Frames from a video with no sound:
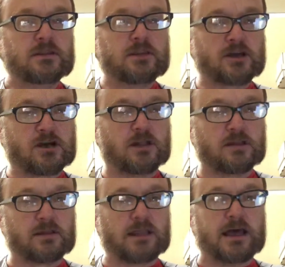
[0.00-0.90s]
the
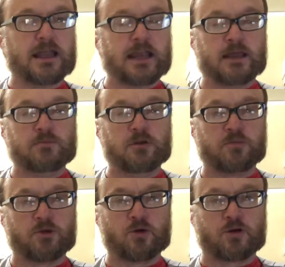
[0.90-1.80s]
color line had been
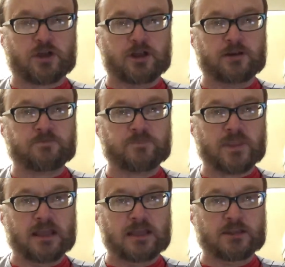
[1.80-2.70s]
broken
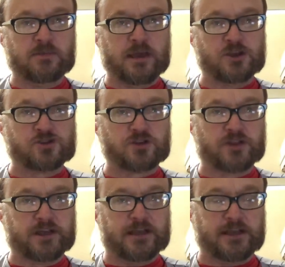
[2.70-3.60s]
in the major
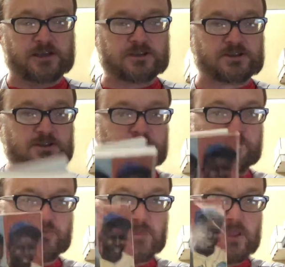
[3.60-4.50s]
leagues.
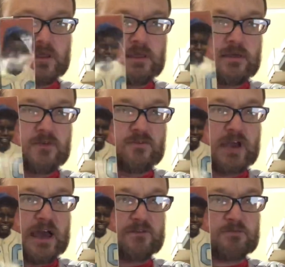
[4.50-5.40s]
If you
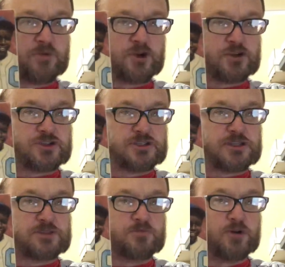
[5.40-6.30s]
haven't purchased
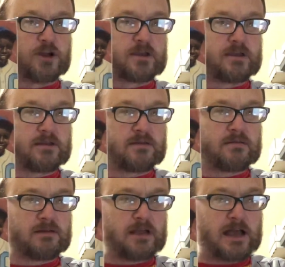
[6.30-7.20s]
this book,
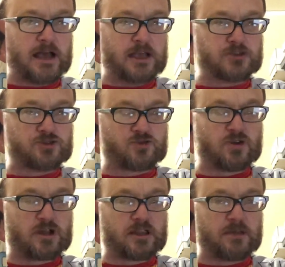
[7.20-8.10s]
I
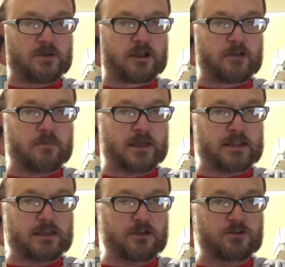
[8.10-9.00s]
strongly
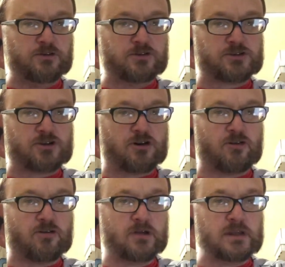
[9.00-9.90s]
recommend that you do so.